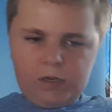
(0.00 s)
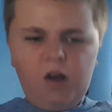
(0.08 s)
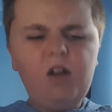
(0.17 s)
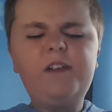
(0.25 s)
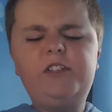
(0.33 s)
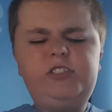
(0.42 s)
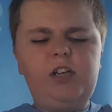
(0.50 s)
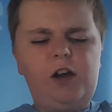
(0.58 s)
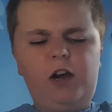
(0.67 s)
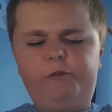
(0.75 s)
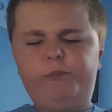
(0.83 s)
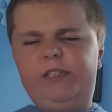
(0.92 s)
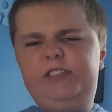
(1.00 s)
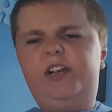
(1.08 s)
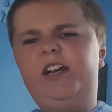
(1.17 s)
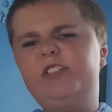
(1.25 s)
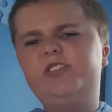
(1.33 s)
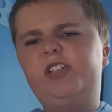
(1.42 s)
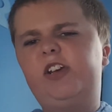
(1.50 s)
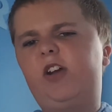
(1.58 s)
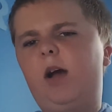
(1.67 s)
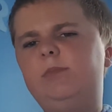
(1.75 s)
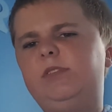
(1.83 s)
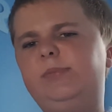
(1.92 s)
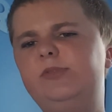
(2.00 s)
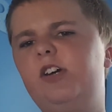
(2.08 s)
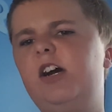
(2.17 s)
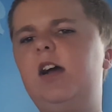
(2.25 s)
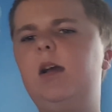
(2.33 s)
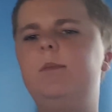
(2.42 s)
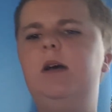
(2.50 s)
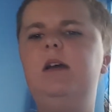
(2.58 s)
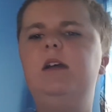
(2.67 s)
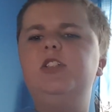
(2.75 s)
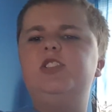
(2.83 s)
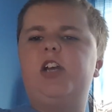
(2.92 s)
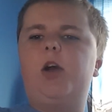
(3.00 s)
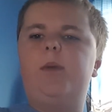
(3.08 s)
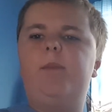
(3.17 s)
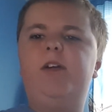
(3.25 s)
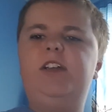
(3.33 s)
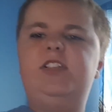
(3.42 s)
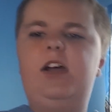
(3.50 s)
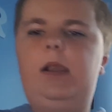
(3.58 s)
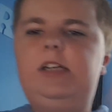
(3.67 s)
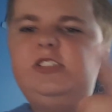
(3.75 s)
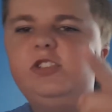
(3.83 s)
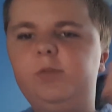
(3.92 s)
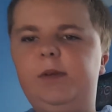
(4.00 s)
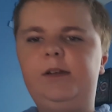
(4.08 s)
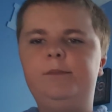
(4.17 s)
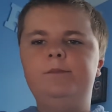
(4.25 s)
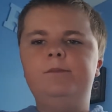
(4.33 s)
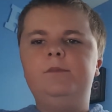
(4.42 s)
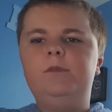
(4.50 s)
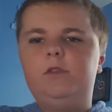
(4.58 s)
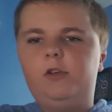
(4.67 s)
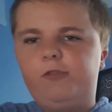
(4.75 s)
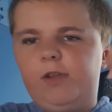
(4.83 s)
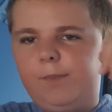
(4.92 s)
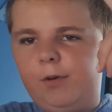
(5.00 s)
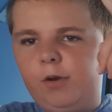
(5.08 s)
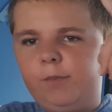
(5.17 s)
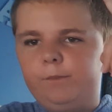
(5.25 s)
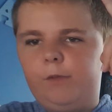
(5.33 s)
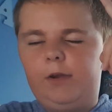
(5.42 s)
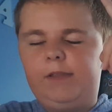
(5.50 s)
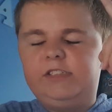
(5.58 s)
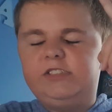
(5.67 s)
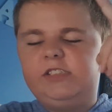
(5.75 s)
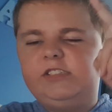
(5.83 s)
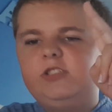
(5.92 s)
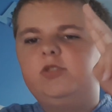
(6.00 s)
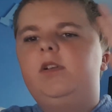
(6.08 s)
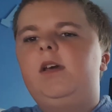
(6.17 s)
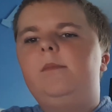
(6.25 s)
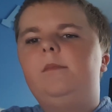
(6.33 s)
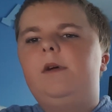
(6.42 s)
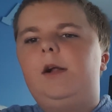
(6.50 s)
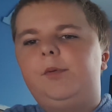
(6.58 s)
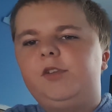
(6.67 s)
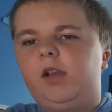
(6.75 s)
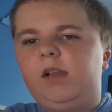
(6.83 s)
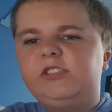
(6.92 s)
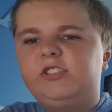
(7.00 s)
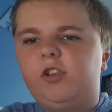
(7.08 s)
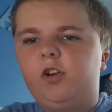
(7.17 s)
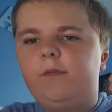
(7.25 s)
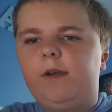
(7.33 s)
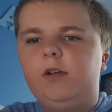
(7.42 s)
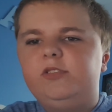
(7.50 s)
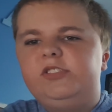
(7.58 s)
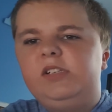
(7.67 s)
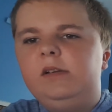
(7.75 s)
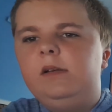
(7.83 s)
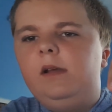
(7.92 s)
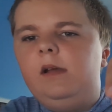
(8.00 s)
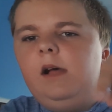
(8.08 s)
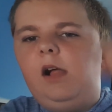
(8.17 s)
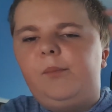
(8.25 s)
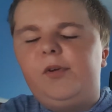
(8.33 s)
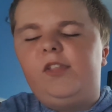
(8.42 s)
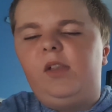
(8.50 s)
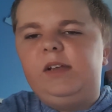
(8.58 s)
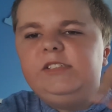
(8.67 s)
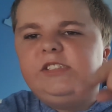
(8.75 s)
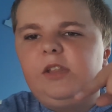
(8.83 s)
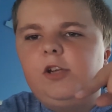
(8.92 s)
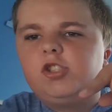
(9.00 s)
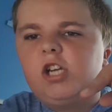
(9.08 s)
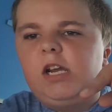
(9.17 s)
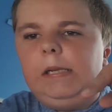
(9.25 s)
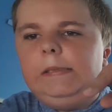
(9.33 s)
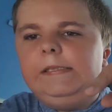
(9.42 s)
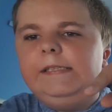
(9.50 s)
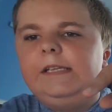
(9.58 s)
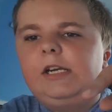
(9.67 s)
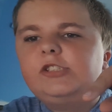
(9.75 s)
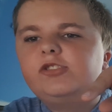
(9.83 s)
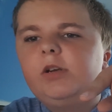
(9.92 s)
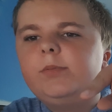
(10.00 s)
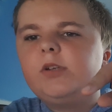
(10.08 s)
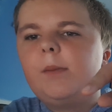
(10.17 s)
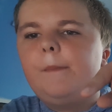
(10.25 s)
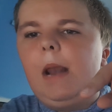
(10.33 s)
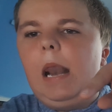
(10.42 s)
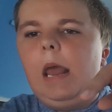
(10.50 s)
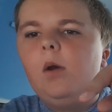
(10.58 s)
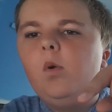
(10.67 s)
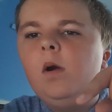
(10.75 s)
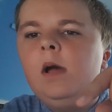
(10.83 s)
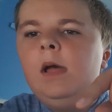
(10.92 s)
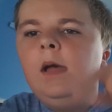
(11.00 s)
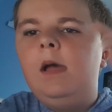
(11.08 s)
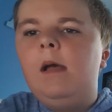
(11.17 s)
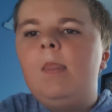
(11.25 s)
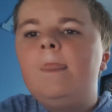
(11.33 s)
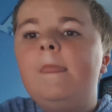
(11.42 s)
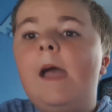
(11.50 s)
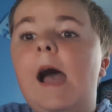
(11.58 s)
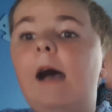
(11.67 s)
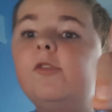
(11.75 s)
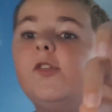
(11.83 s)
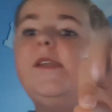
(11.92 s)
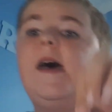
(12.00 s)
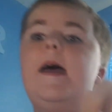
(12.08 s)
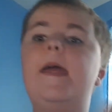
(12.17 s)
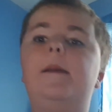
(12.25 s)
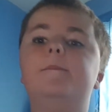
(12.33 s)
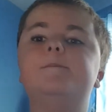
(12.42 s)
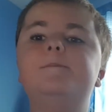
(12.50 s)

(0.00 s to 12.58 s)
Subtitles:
All that good stuff. Please like, share, comment, subscribe. Check out my buddies at Let's Noobit, The Reaper. Okay, that's not his actual name. I'll put the links to their videos. Put the links to their channel in the description below. Have a good day.